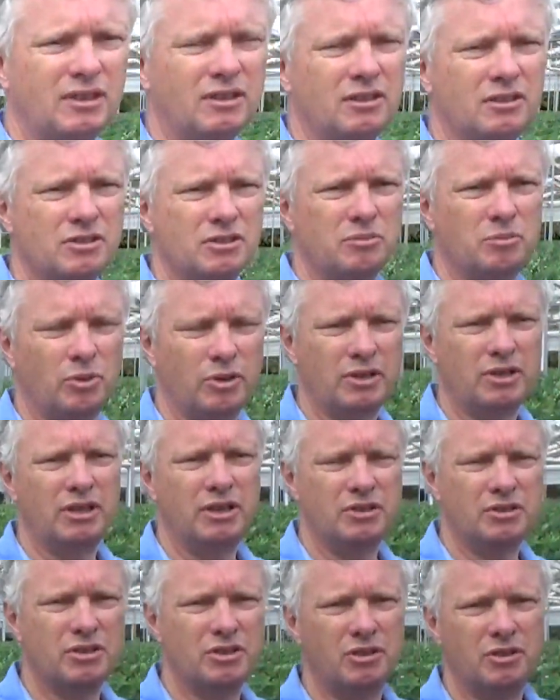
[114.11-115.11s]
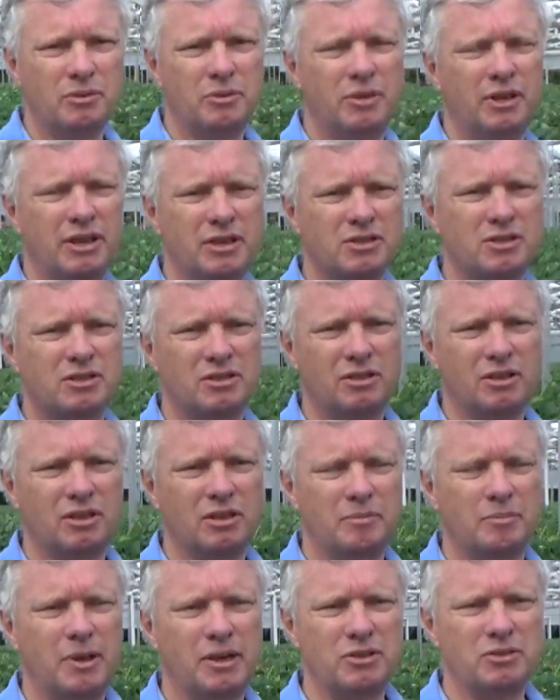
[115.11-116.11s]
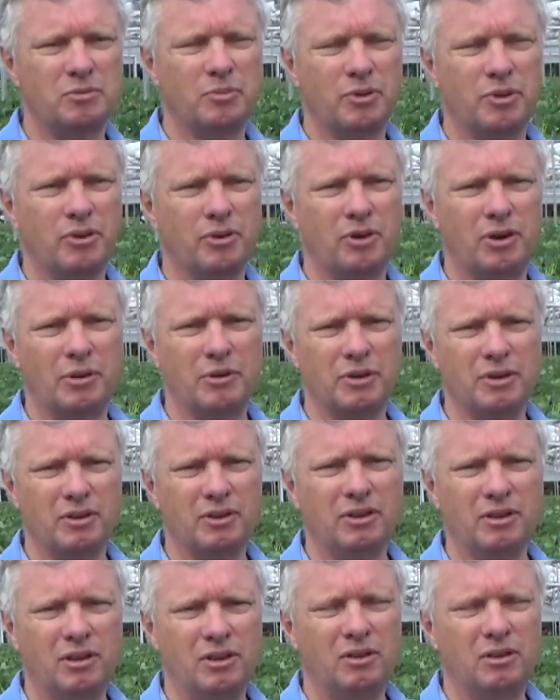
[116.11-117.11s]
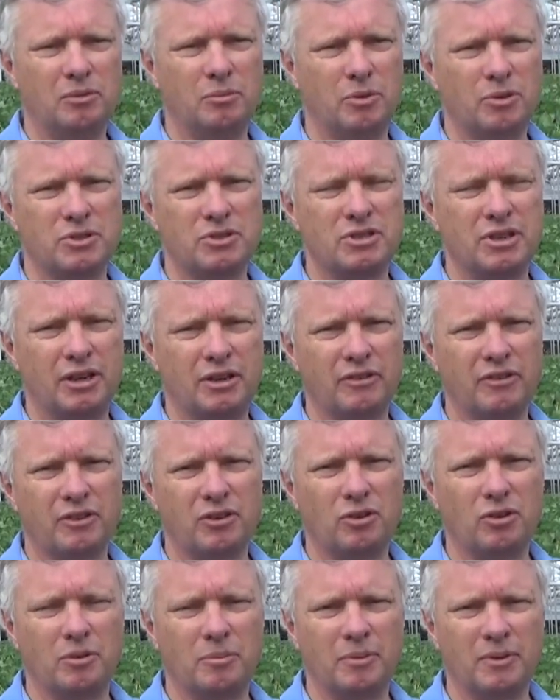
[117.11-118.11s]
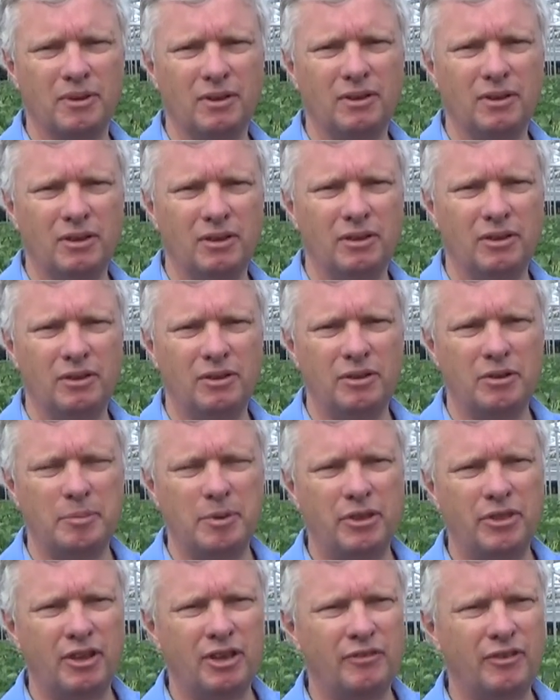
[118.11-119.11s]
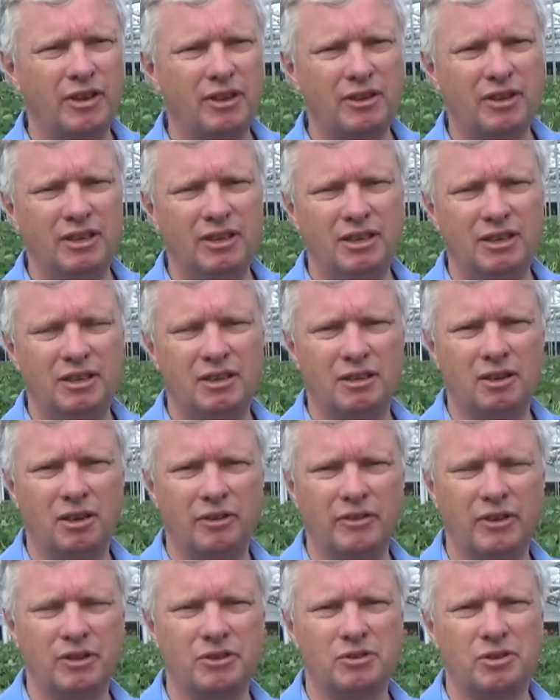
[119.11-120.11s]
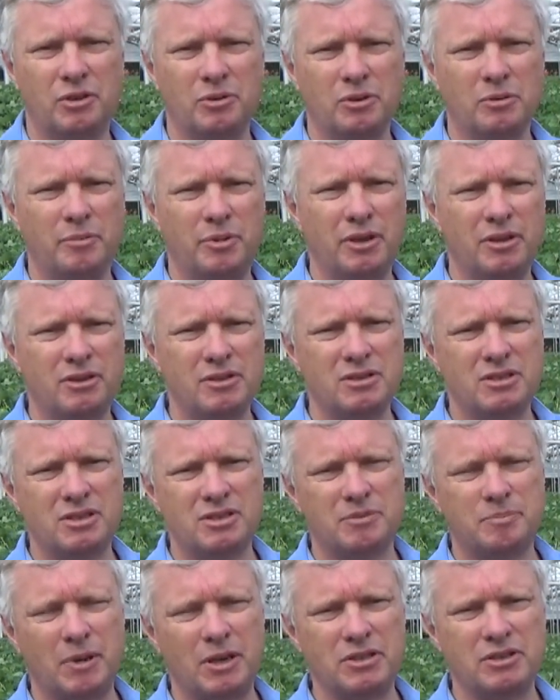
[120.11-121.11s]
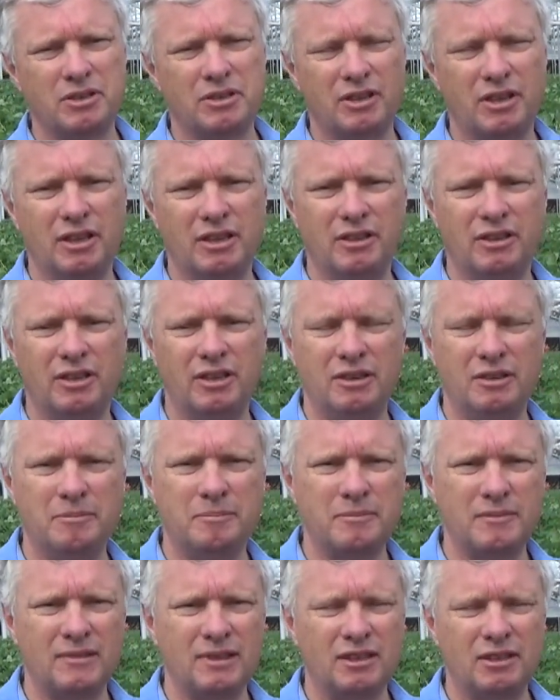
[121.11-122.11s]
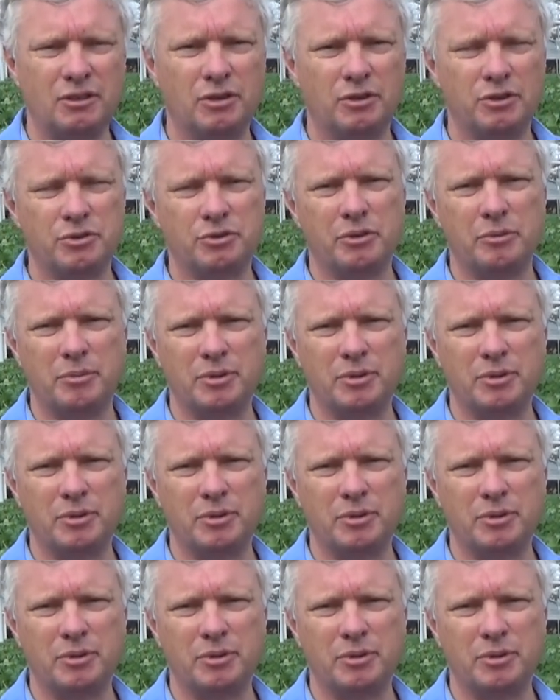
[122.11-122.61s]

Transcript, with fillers: as to what it needs to do next uh, based on what the grower wants out of the crop. The big thing about the climate control computers is basically they're the conduit